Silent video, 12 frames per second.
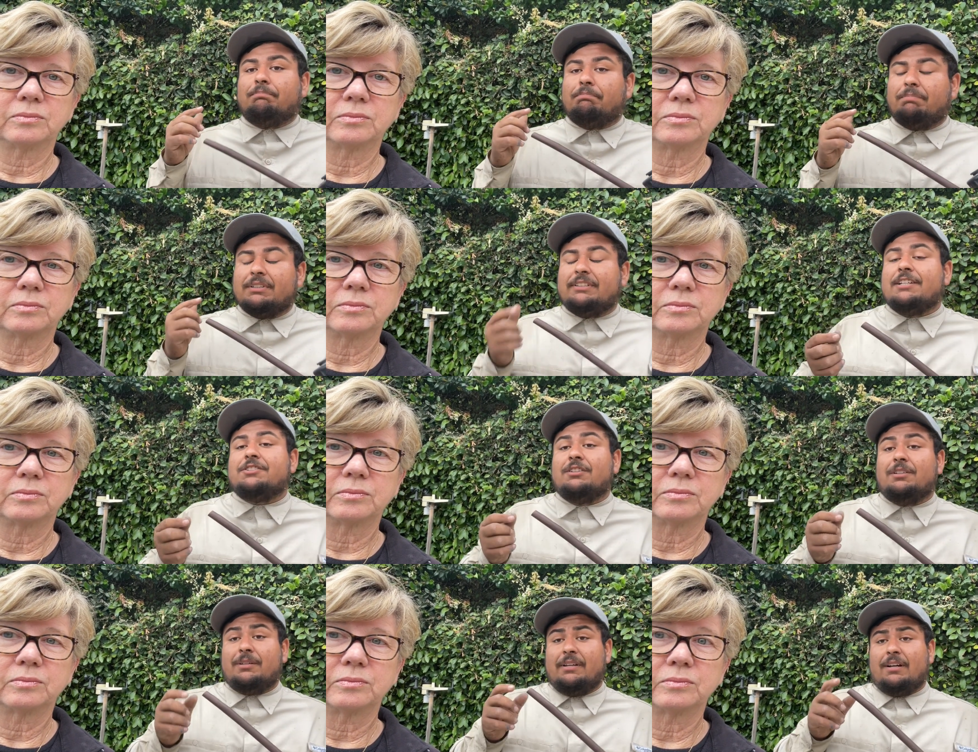
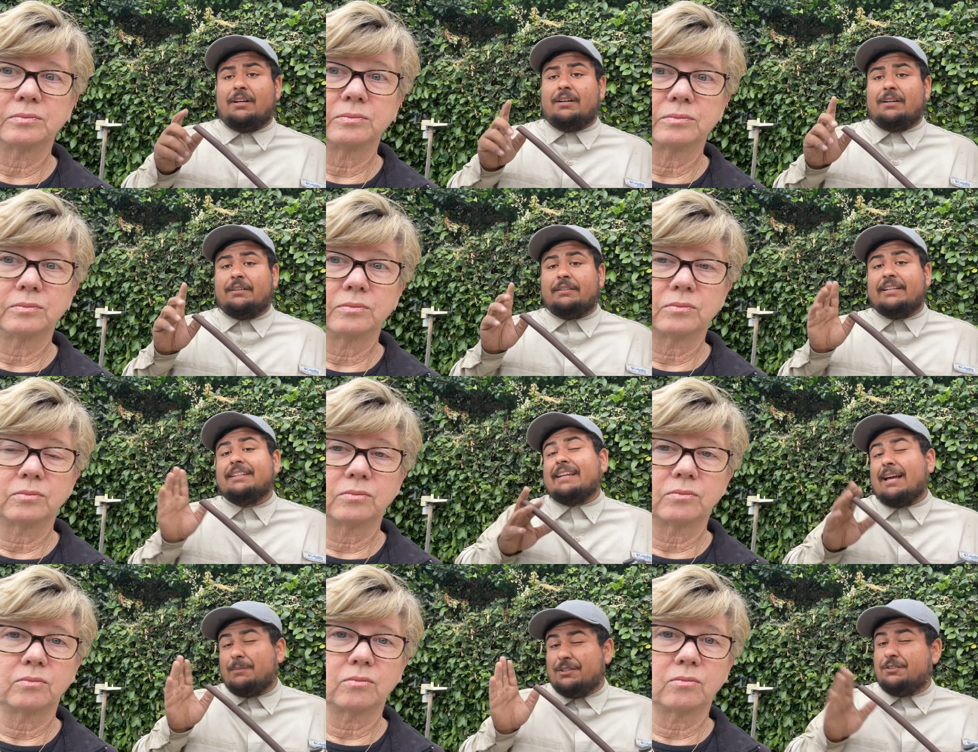Speaker 1: potentially uh, can
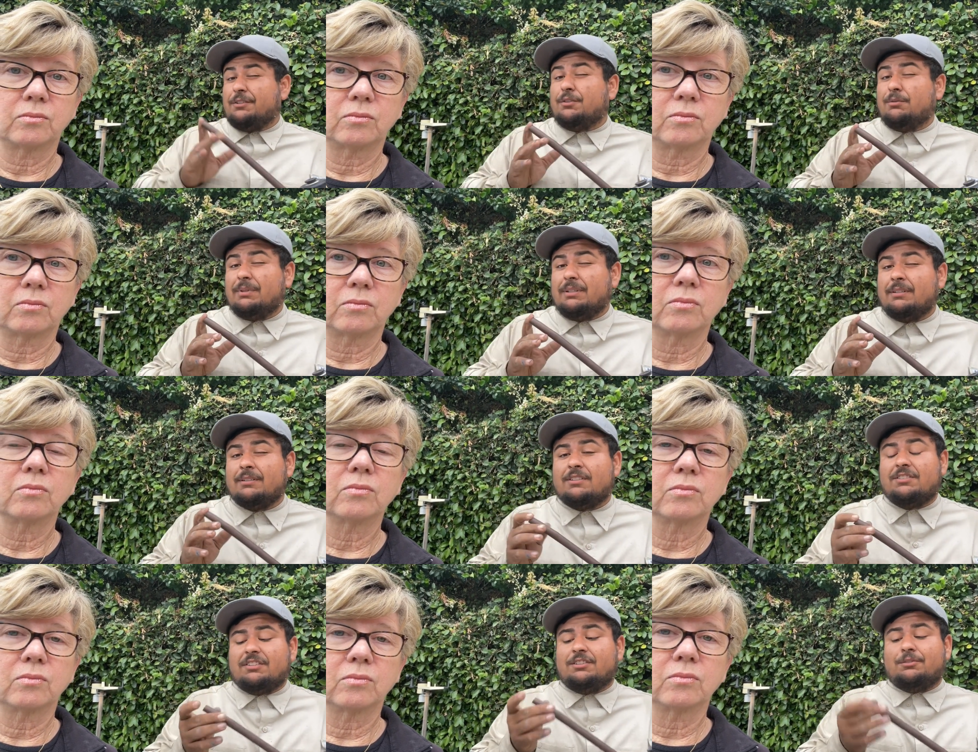damage the tubing
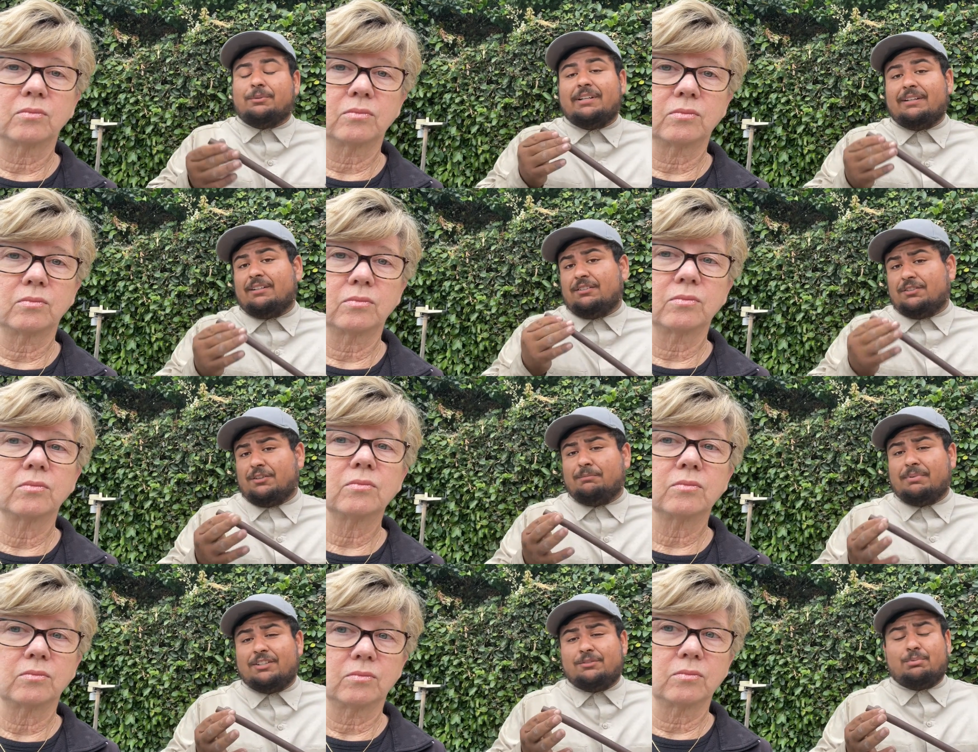just because it's rated at a certain
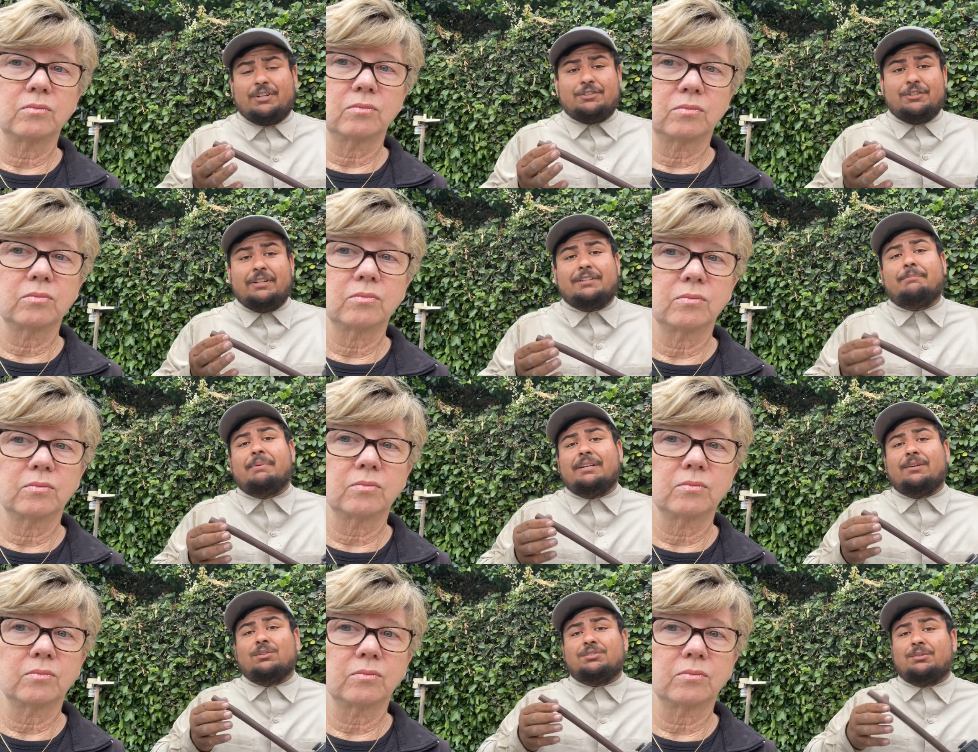pre pressure and
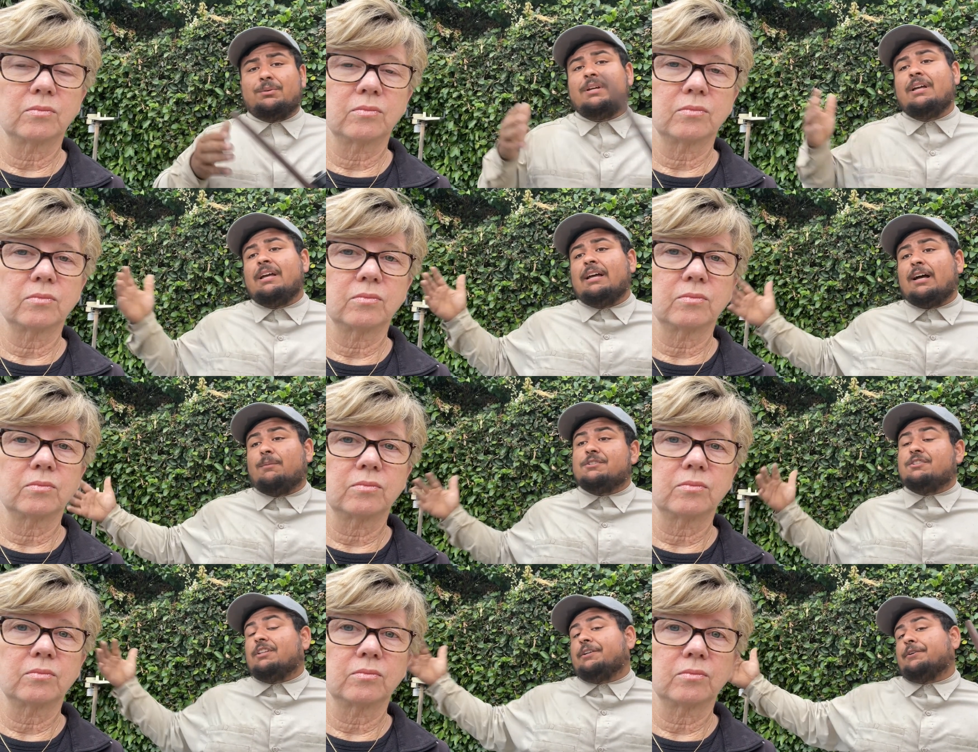depending also how
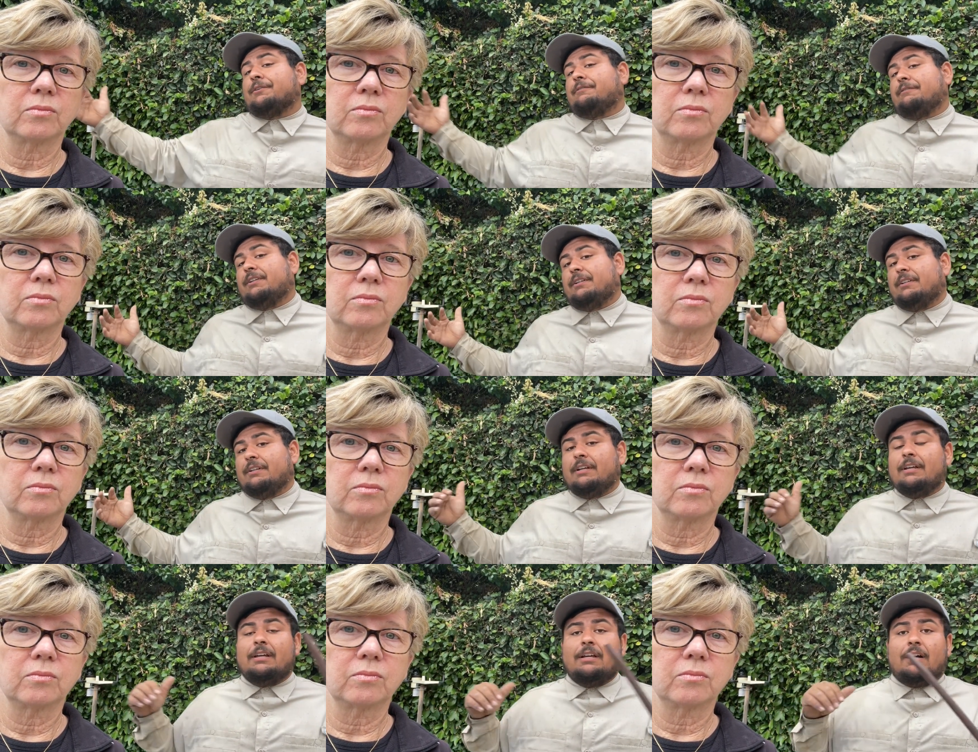much you're your foot
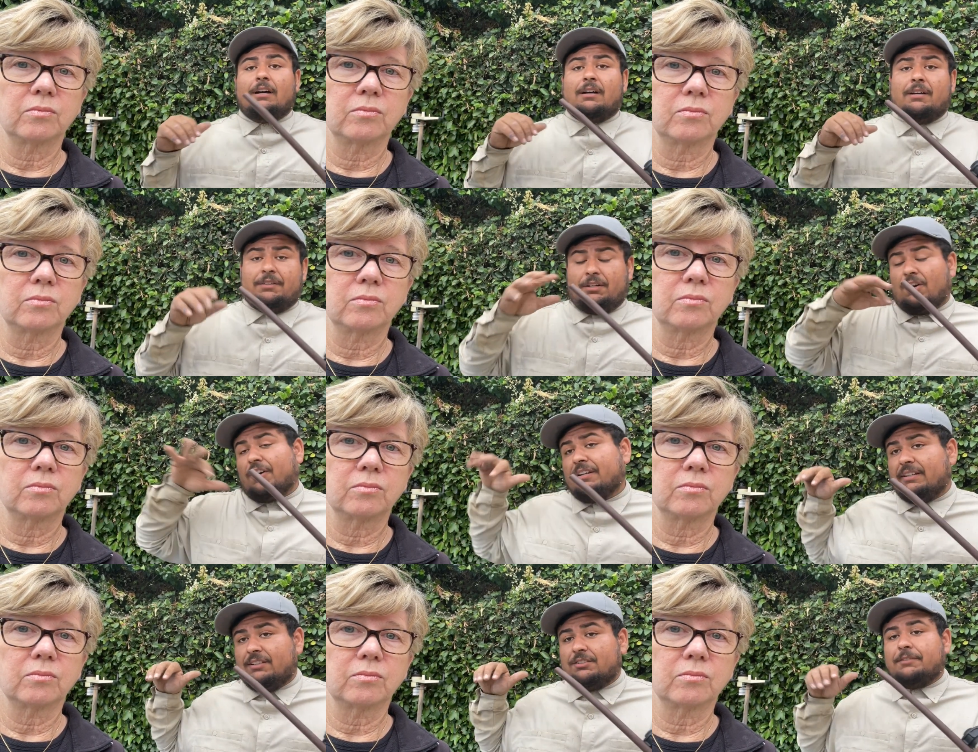uh, the
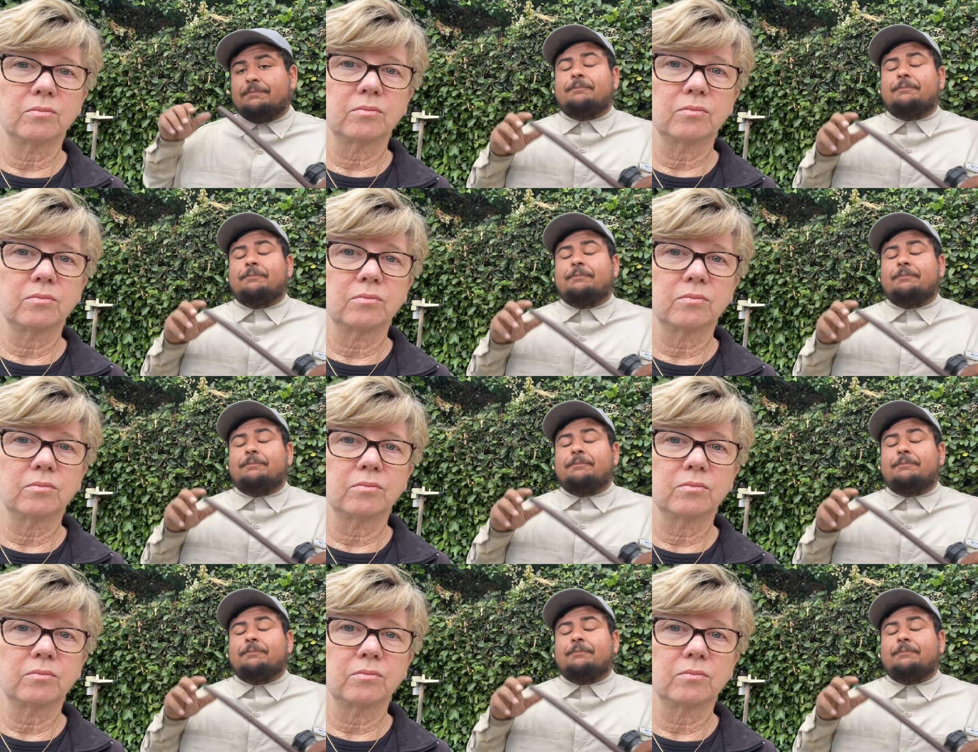garden is